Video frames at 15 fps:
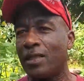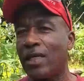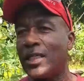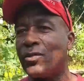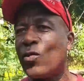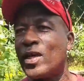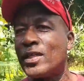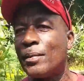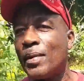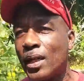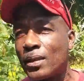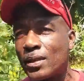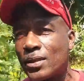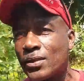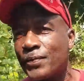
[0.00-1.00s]
she want a
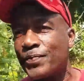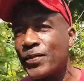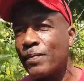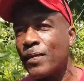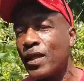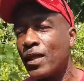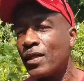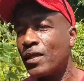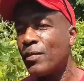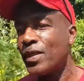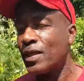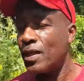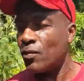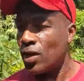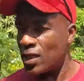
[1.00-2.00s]
bottle too. So I
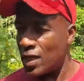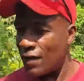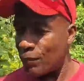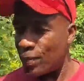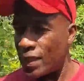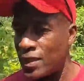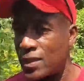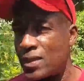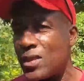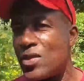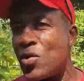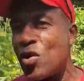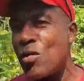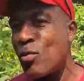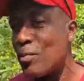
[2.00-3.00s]
say, why you have pain? She said,
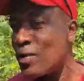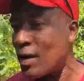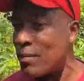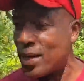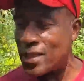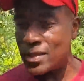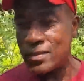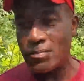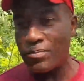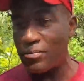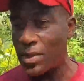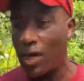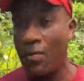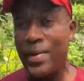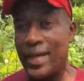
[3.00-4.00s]
no, but I
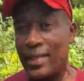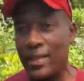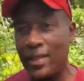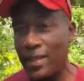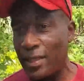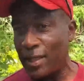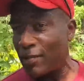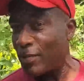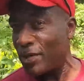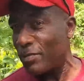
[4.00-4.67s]
go buy it in case.